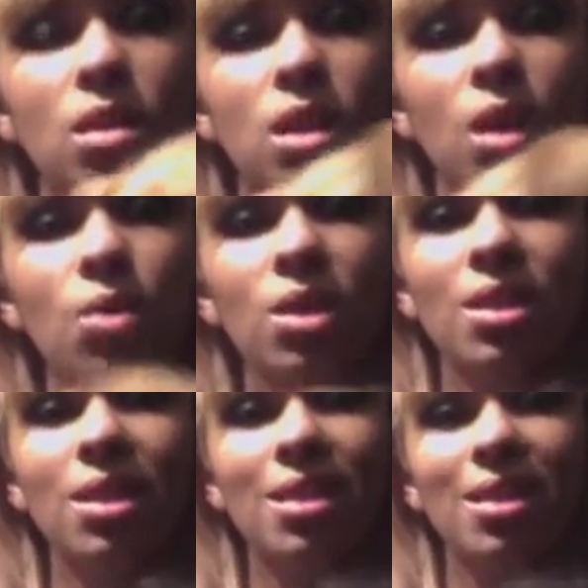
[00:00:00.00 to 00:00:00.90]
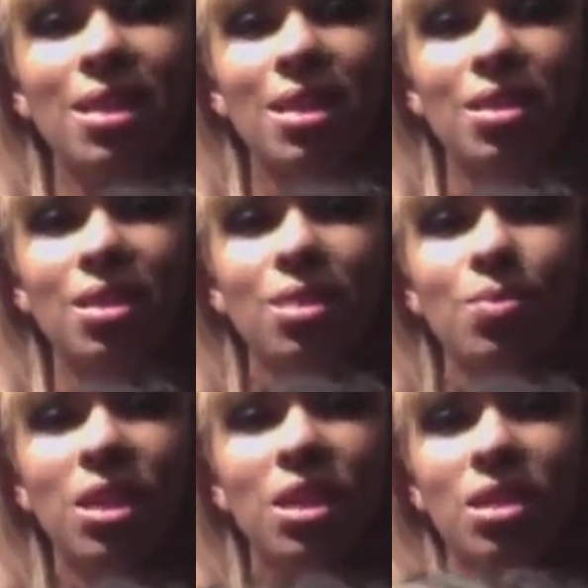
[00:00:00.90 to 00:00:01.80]
I want to say Dean, just
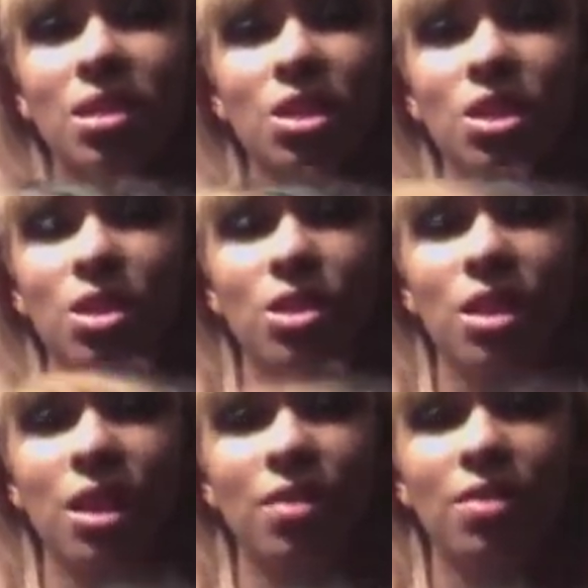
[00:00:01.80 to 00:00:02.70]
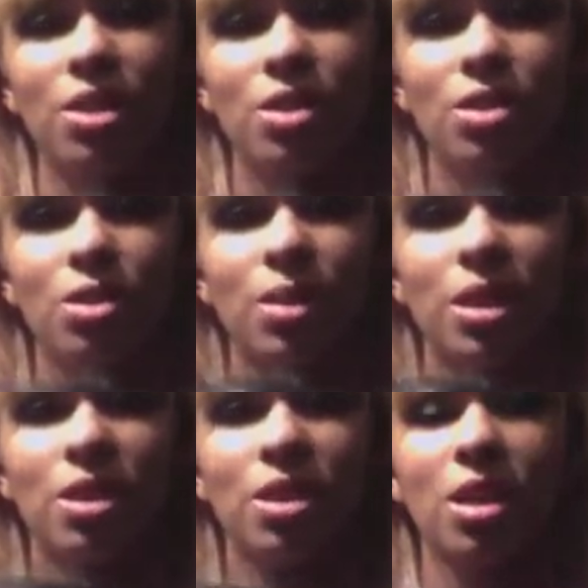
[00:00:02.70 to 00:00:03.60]
because of the Shield, and I love the Shield so
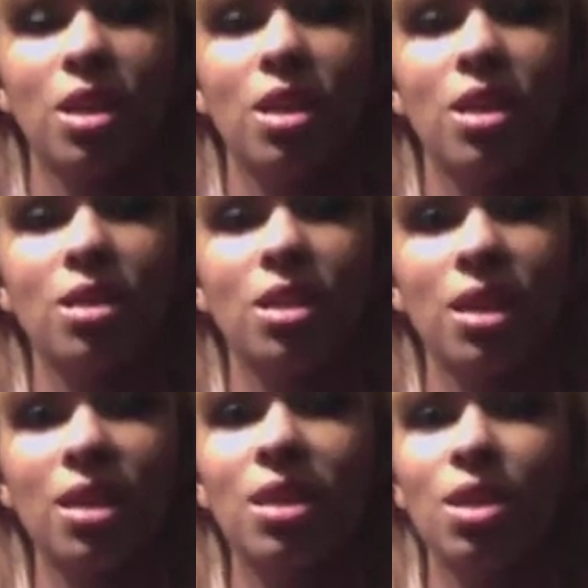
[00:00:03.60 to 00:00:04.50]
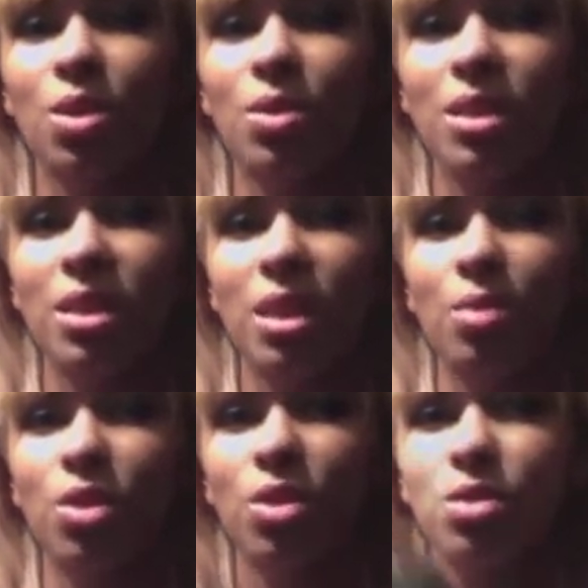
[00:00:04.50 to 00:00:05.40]
much. So I guess I'll go with Dean
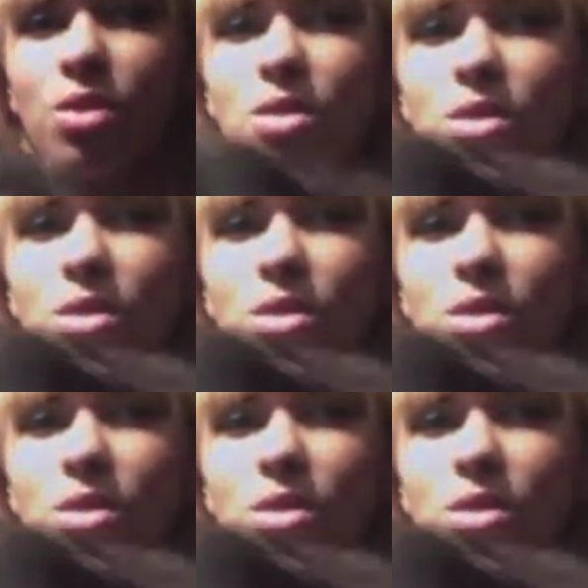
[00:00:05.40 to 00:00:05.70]
Ambrose.